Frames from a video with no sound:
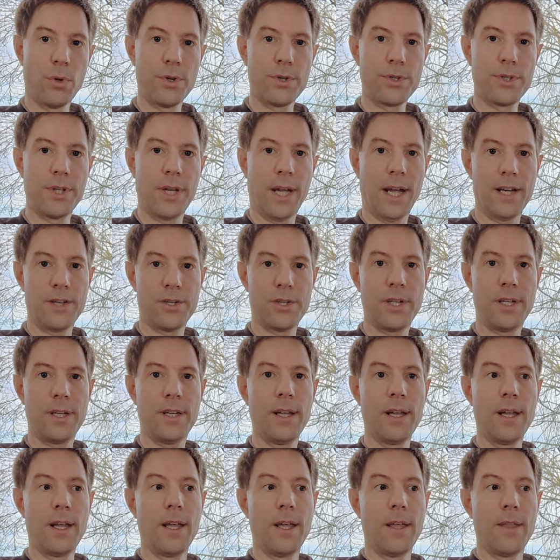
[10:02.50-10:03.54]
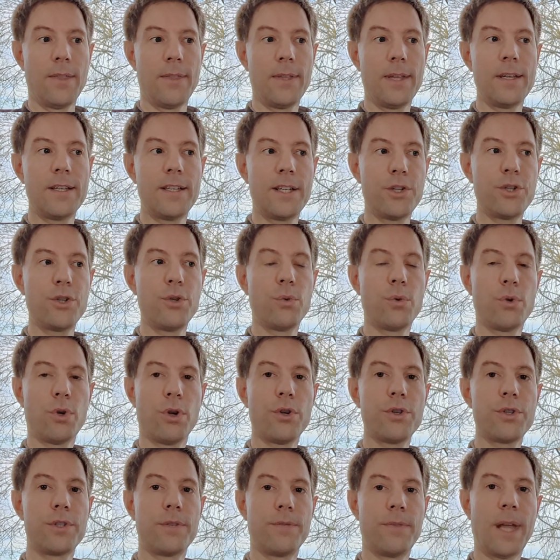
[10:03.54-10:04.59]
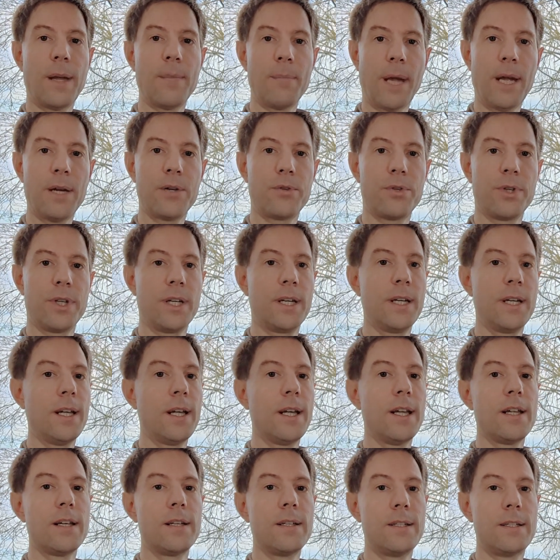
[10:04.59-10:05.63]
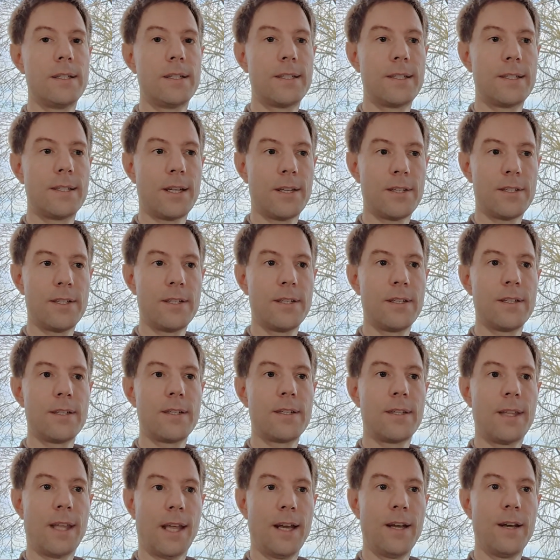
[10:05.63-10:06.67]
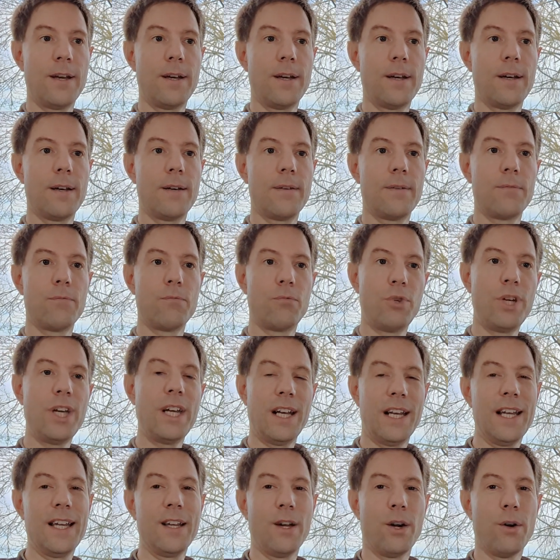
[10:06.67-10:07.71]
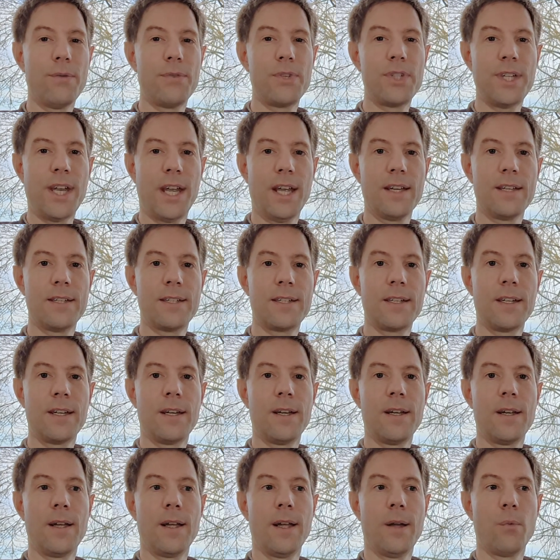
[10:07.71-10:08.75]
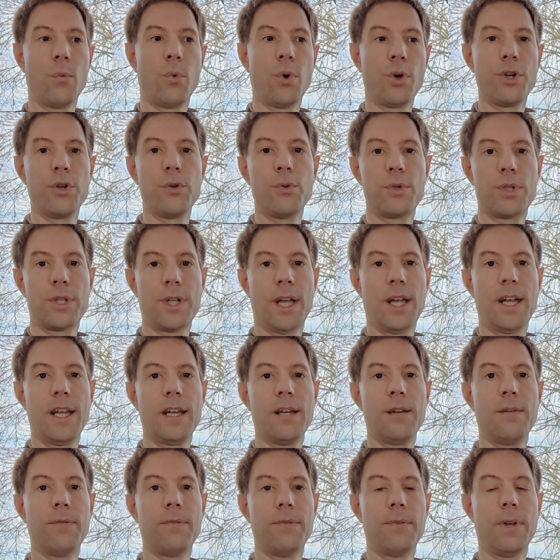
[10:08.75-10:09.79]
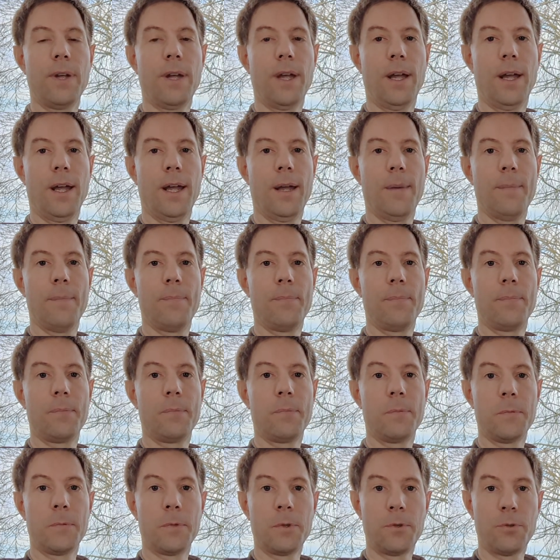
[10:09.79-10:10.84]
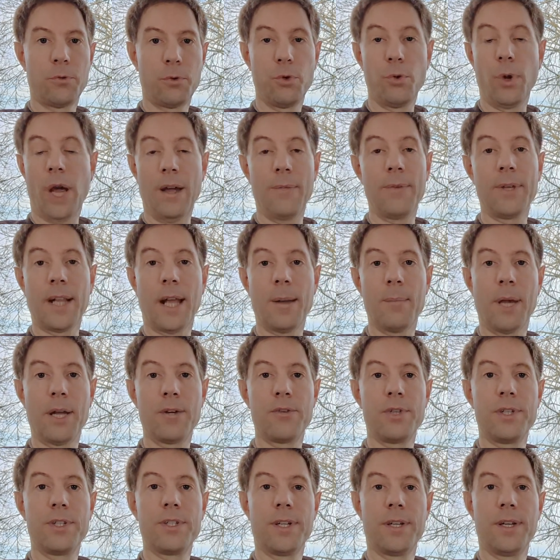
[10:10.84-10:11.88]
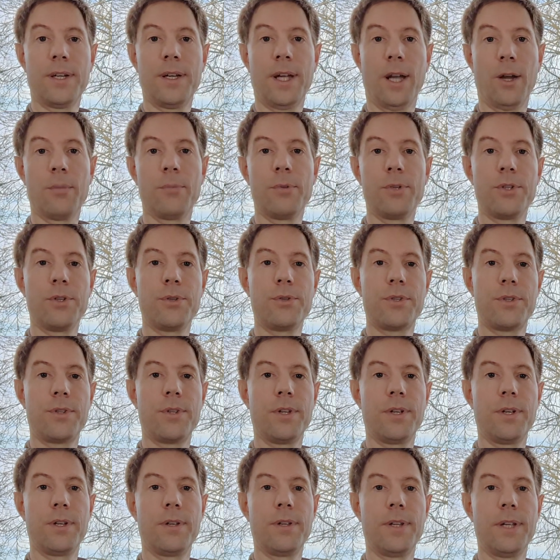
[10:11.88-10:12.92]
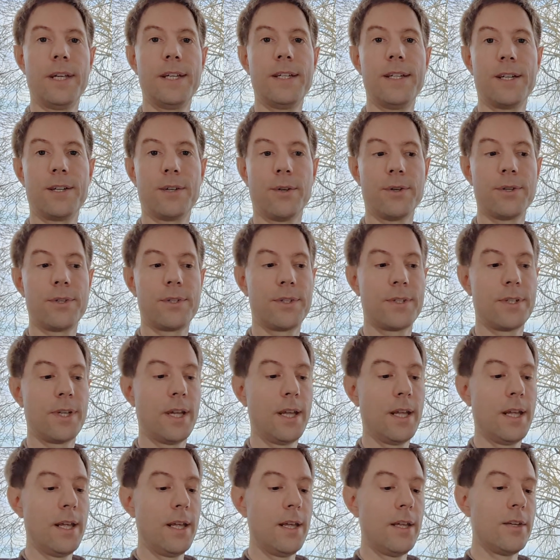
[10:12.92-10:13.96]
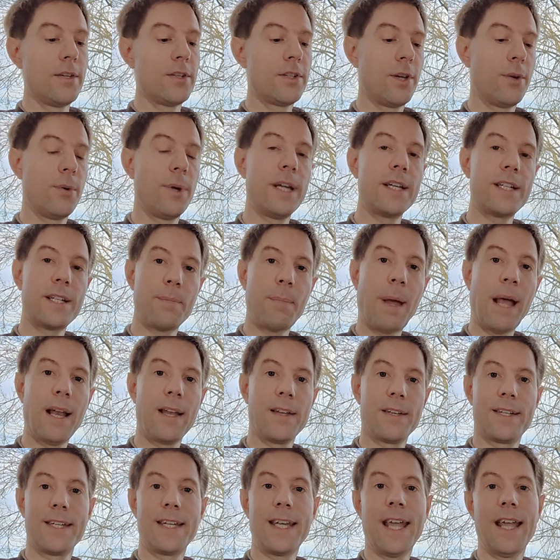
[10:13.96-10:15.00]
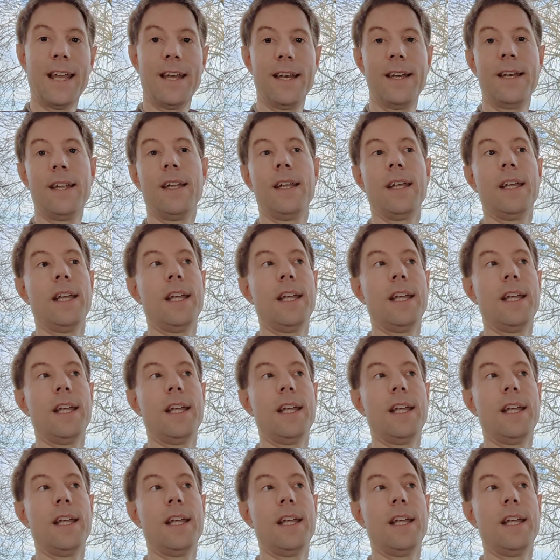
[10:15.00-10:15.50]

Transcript: was that actually the additional cost of that battery doesn't then really offset what you save through having that battery to help reduce the heating costs. So it's a balance again.